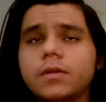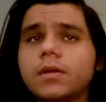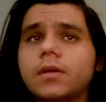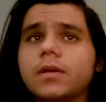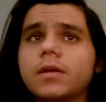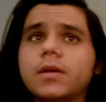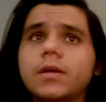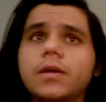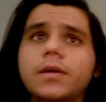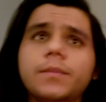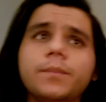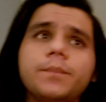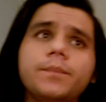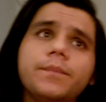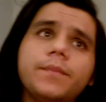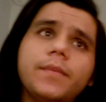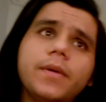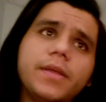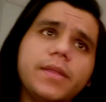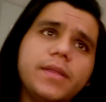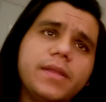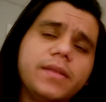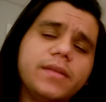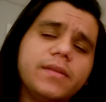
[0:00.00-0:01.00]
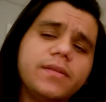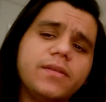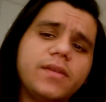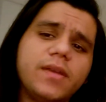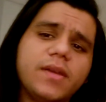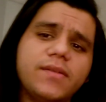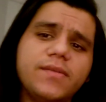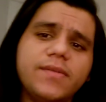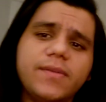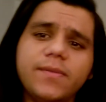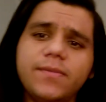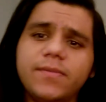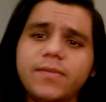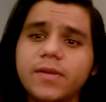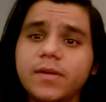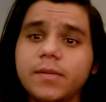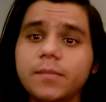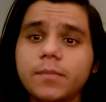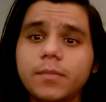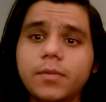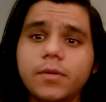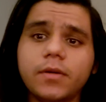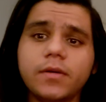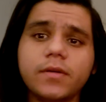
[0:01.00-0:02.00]
Um, I think there's like
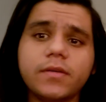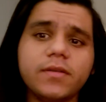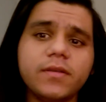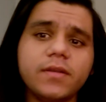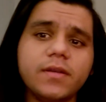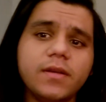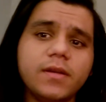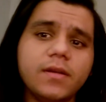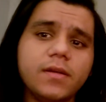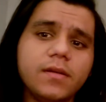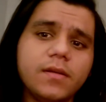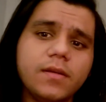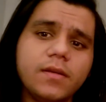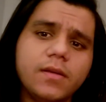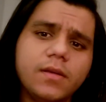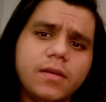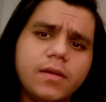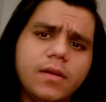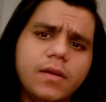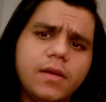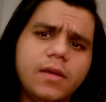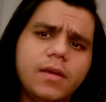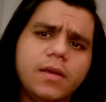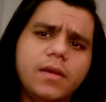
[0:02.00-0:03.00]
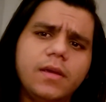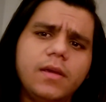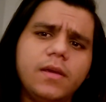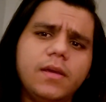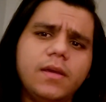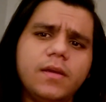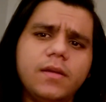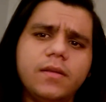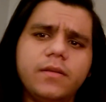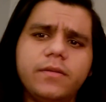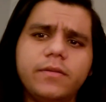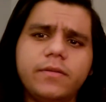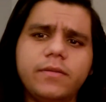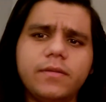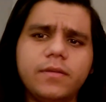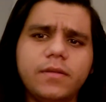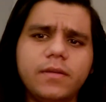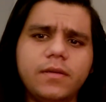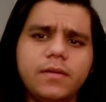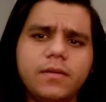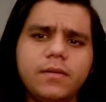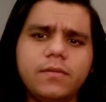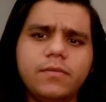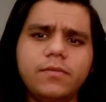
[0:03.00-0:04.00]
15 books in it. It's
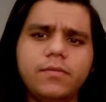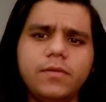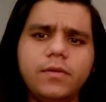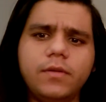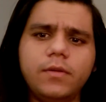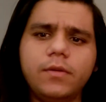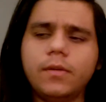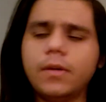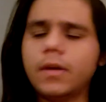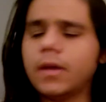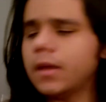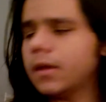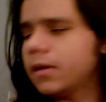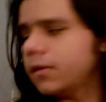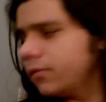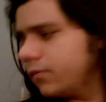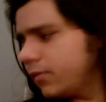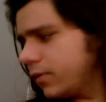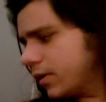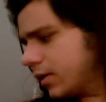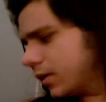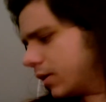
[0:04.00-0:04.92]
if you have.